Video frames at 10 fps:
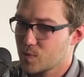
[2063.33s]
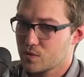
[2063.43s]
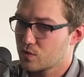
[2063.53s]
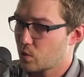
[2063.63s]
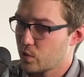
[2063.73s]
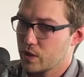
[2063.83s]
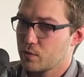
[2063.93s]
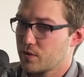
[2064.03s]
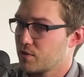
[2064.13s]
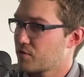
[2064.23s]
toying
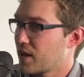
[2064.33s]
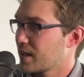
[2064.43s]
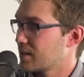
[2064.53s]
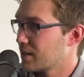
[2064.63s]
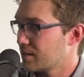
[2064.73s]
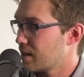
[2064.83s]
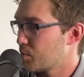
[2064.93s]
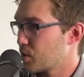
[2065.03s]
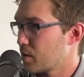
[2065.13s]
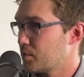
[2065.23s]
with the fact that I
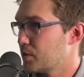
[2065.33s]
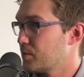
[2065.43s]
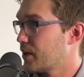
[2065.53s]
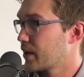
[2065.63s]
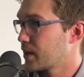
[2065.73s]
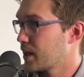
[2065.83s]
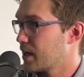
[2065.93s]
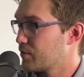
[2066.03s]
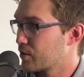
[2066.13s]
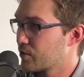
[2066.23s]
probably am not going to
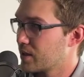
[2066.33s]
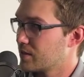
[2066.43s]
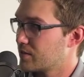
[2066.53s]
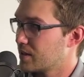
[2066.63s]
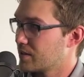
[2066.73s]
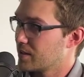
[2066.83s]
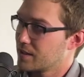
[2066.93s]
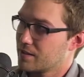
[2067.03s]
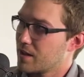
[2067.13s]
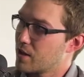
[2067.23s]
have the grades that
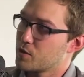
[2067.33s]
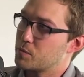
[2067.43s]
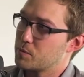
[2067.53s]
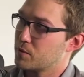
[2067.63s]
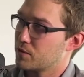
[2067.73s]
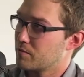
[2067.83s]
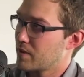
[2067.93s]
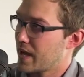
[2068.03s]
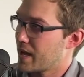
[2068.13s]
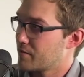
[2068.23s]
like other people
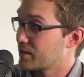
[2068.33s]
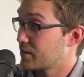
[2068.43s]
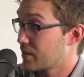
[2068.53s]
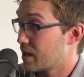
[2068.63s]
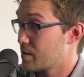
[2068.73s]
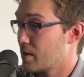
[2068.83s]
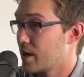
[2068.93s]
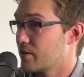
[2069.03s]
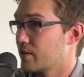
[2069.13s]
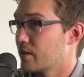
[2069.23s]
have at the time
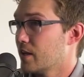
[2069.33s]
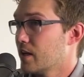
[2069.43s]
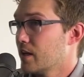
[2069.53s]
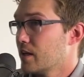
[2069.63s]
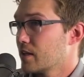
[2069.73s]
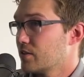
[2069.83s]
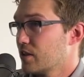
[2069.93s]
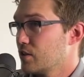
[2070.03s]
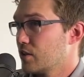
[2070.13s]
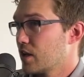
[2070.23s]
either. Because
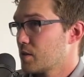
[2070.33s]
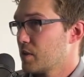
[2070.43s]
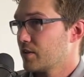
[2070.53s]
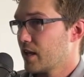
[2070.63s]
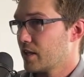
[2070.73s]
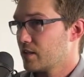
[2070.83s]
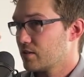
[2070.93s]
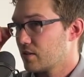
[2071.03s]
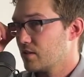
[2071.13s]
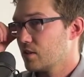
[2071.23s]
then you got the
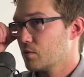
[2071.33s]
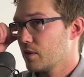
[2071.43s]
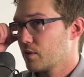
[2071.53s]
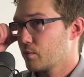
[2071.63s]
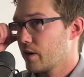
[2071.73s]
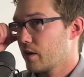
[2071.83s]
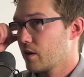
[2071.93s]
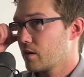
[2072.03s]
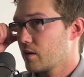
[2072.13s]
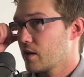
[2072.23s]
mentalities to deal with
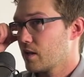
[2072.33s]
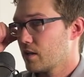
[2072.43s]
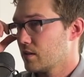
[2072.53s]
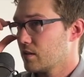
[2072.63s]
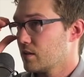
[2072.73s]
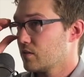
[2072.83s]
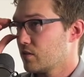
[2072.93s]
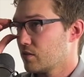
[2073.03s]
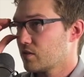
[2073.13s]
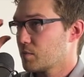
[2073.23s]
where, and this
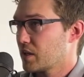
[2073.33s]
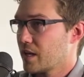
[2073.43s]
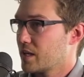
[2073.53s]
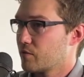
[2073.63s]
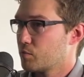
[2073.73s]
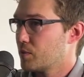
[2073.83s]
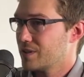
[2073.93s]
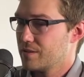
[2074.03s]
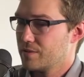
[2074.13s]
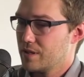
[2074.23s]
is just something I never
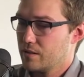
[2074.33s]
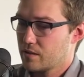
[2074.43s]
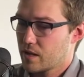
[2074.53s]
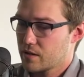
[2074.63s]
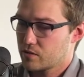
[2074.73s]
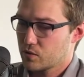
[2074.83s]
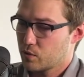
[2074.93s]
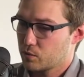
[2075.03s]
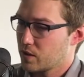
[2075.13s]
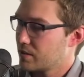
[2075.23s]
believed in. I just
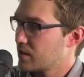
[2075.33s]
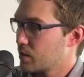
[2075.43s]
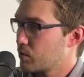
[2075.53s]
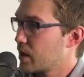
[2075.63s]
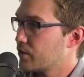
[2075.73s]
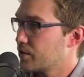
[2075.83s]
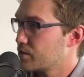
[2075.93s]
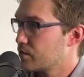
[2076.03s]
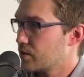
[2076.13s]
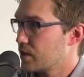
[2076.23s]
always wanted to take what I was
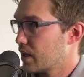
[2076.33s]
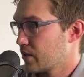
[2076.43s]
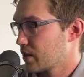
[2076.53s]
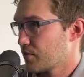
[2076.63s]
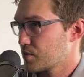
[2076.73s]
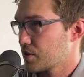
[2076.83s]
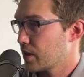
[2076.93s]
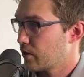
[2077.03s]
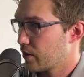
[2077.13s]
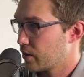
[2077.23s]
interested in. I don't give a
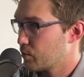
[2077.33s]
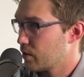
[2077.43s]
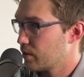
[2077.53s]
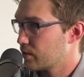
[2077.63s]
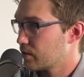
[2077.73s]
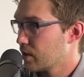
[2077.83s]
shit how hard it was.